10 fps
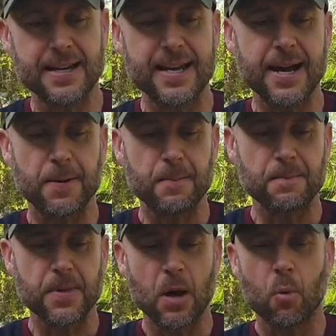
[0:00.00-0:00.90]
Now,
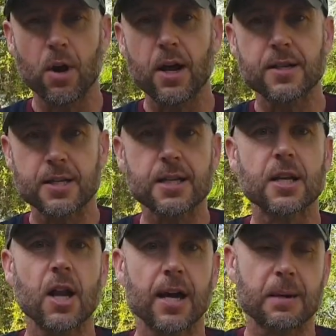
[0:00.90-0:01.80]
what I did
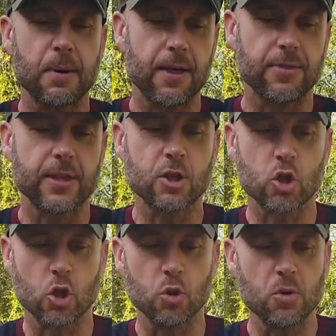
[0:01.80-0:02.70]
like about this
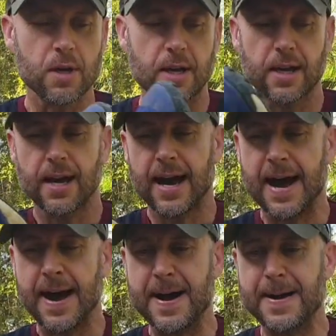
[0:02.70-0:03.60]
shoe,
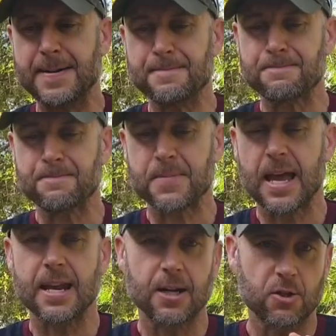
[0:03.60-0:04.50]
and
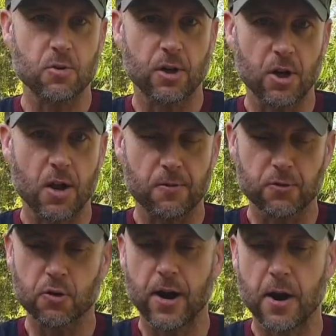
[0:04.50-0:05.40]
I do a lot of
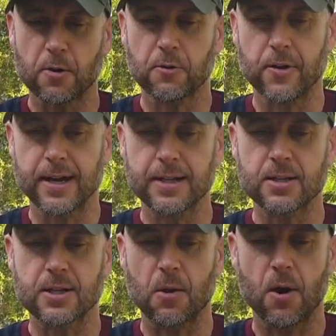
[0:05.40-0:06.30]
trail running,
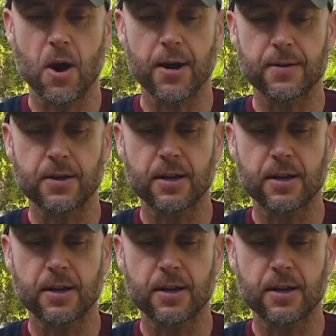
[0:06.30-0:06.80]
so I